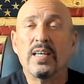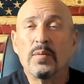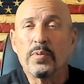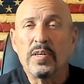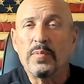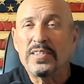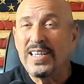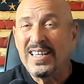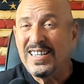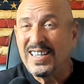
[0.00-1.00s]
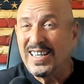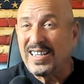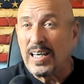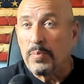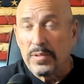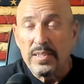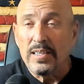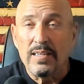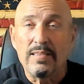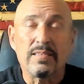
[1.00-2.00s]
pretty much anything that they
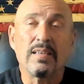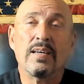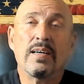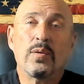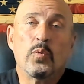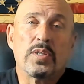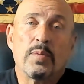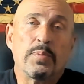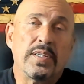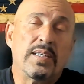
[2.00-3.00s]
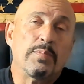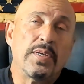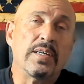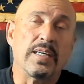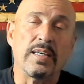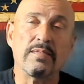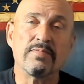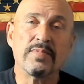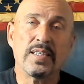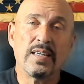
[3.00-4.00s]
please with complete impunity?
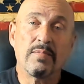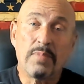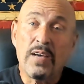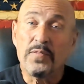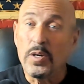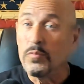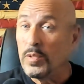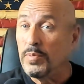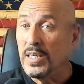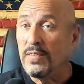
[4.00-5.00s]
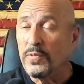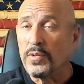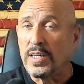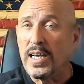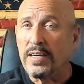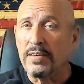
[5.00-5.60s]
My vote would be for the latter.